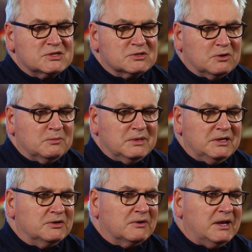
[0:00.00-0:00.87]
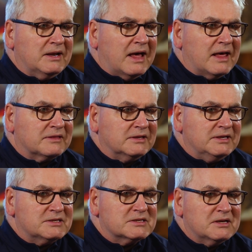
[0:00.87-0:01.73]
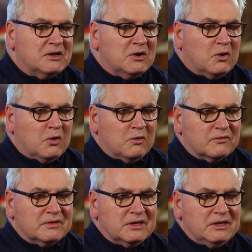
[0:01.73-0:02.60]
so many great athletes over the